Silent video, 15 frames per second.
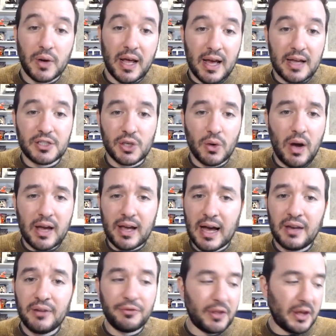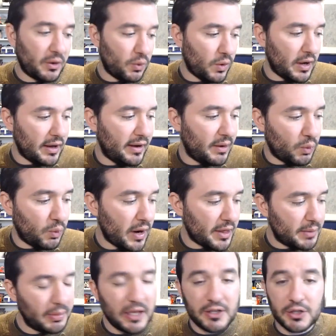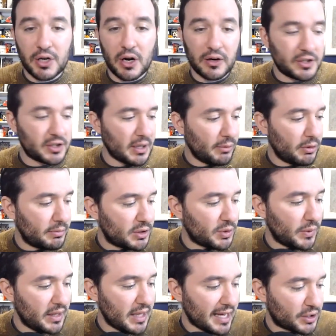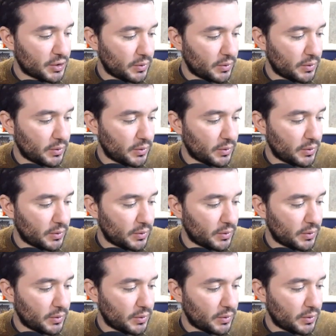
And so I kind of think where the Blazers are is somewhere between that